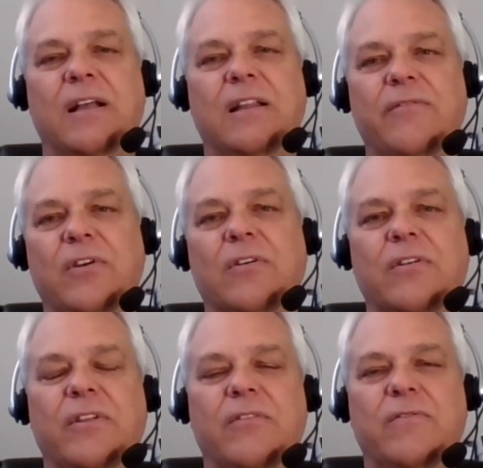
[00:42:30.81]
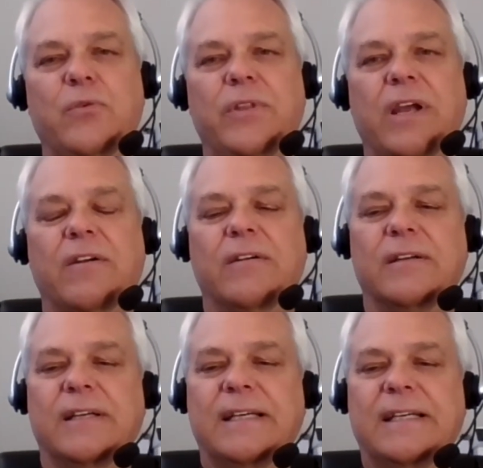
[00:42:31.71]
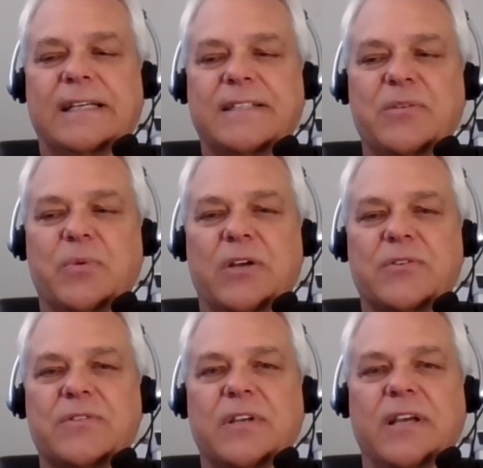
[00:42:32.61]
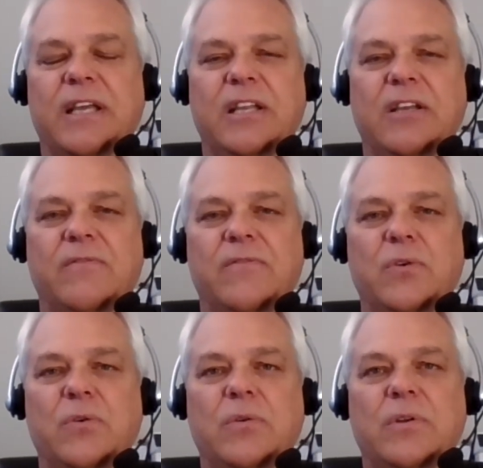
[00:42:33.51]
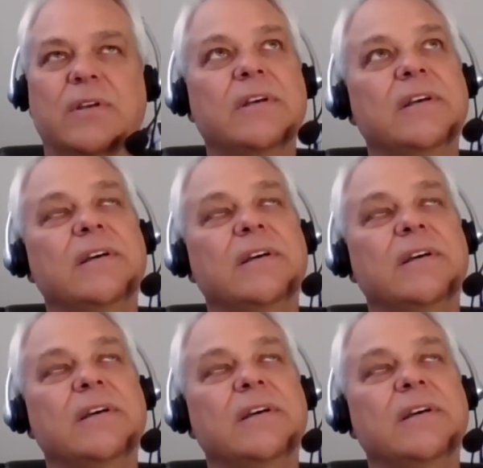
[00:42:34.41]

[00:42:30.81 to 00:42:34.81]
I love their food there. Let's see what else. Indian food.